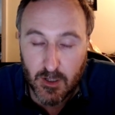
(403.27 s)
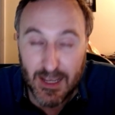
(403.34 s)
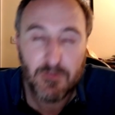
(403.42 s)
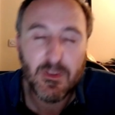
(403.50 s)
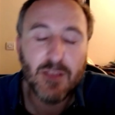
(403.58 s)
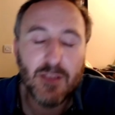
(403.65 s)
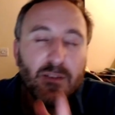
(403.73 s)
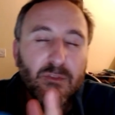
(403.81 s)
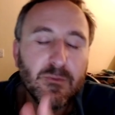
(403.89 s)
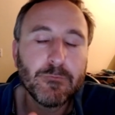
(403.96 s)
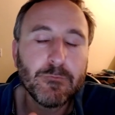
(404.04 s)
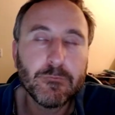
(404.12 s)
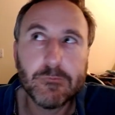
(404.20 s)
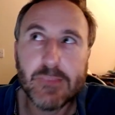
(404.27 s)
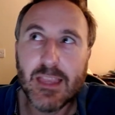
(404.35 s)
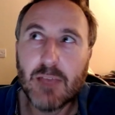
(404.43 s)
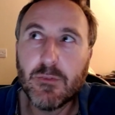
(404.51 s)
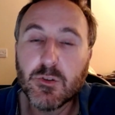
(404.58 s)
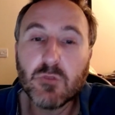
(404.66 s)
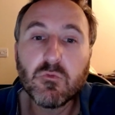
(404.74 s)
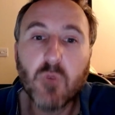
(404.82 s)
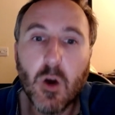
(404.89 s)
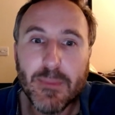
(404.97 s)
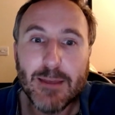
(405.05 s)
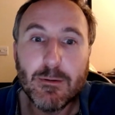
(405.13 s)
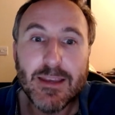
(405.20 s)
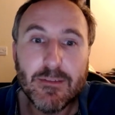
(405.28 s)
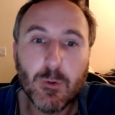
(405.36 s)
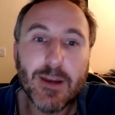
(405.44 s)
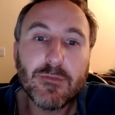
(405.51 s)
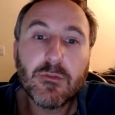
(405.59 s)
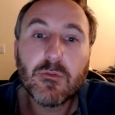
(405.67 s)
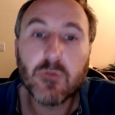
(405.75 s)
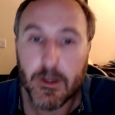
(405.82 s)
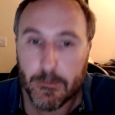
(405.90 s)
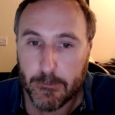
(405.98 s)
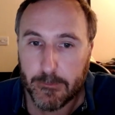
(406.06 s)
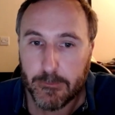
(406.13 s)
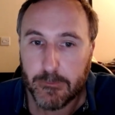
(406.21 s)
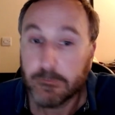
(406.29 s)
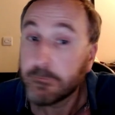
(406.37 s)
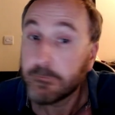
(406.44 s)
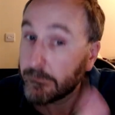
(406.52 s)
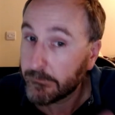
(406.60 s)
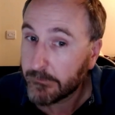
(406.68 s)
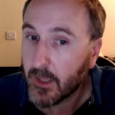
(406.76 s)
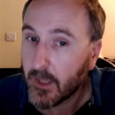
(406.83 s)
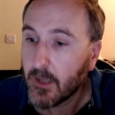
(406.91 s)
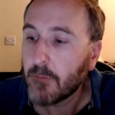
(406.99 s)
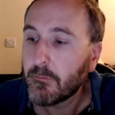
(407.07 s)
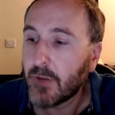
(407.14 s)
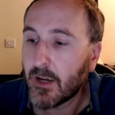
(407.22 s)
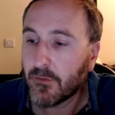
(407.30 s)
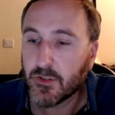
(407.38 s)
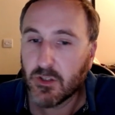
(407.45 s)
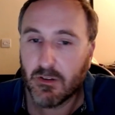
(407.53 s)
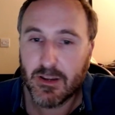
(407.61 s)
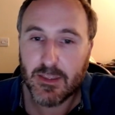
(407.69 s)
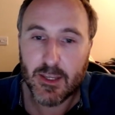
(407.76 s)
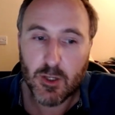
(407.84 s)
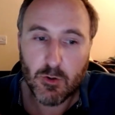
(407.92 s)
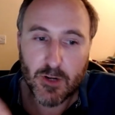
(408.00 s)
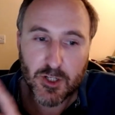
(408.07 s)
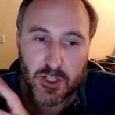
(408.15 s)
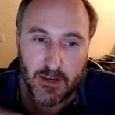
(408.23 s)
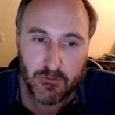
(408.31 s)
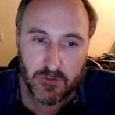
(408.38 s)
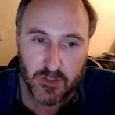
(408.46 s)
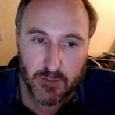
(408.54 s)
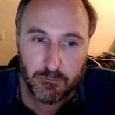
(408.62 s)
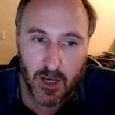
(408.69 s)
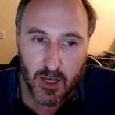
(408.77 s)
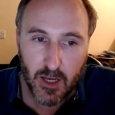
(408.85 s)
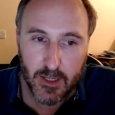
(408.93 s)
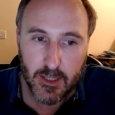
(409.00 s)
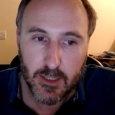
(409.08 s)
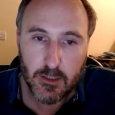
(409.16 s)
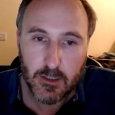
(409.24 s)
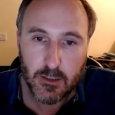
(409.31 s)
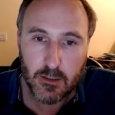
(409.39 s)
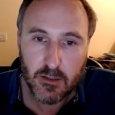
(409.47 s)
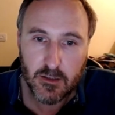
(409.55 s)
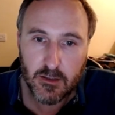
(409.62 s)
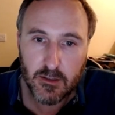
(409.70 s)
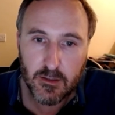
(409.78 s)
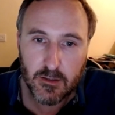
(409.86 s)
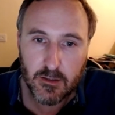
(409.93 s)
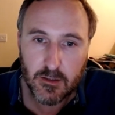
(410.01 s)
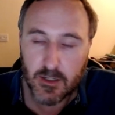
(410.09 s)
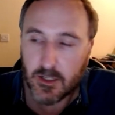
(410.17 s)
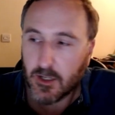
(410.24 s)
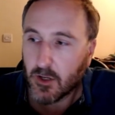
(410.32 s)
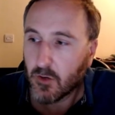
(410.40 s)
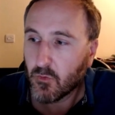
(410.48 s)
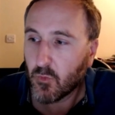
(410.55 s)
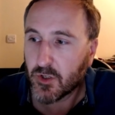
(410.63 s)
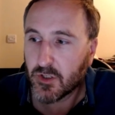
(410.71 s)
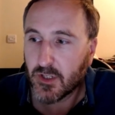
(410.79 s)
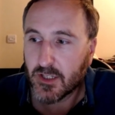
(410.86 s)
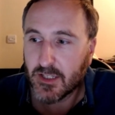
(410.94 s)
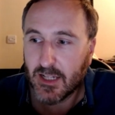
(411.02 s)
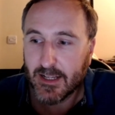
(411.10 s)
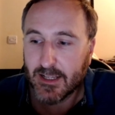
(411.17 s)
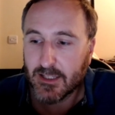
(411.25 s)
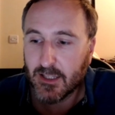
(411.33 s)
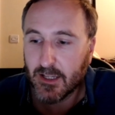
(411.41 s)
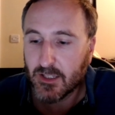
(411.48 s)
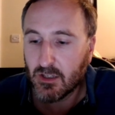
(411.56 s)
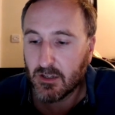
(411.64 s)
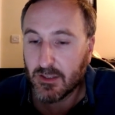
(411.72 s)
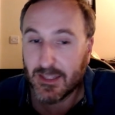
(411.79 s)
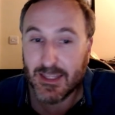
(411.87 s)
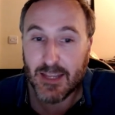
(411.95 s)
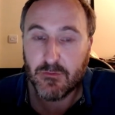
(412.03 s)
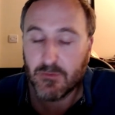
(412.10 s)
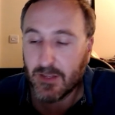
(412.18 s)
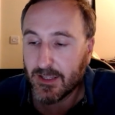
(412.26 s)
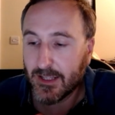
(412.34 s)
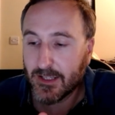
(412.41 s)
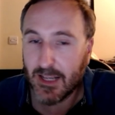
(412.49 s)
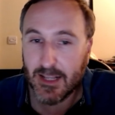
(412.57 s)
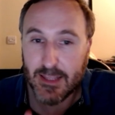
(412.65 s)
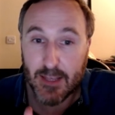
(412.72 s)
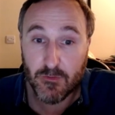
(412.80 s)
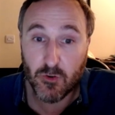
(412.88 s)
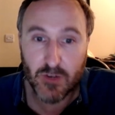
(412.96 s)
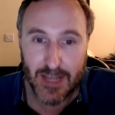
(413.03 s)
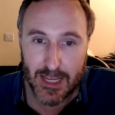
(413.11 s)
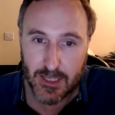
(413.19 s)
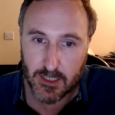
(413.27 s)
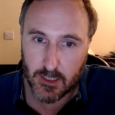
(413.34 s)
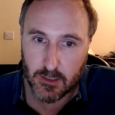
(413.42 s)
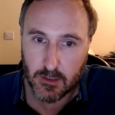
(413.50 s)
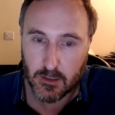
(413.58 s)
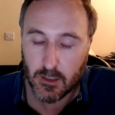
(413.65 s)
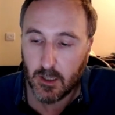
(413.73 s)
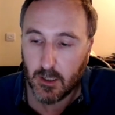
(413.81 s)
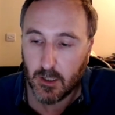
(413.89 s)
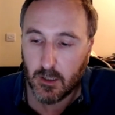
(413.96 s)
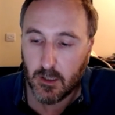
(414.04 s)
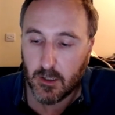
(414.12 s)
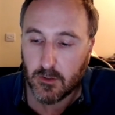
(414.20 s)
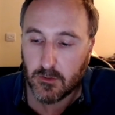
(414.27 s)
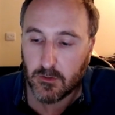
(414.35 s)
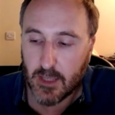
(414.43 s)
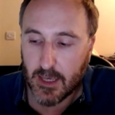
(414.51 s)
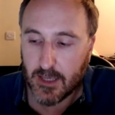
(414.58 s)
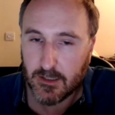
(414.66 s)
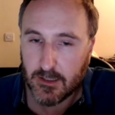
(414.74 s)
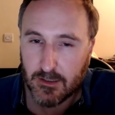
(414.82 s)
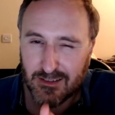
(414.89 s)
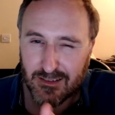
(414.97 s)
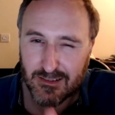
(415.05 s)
If it was a ROM they were giving away for free, but for something that you're actually having to buy, you know, which they're selling as like something that they're saying they've created, then